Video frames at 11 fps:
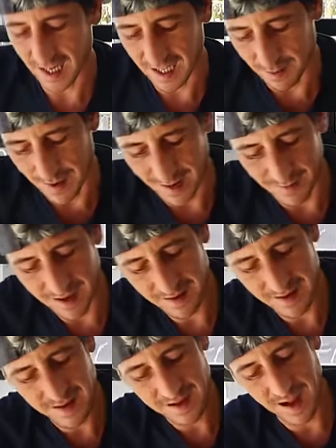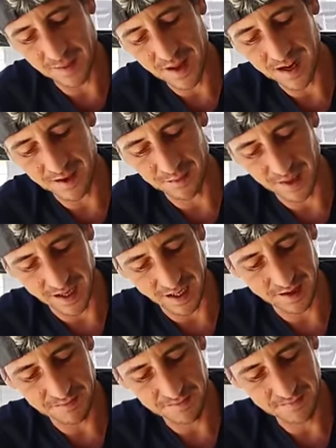ticket, baby. I'm not
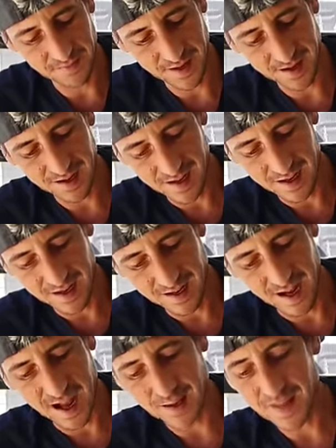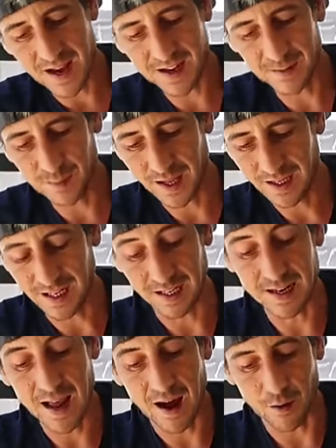complaining. I'm not complaining.
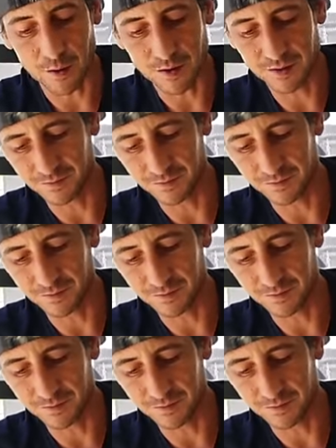Now,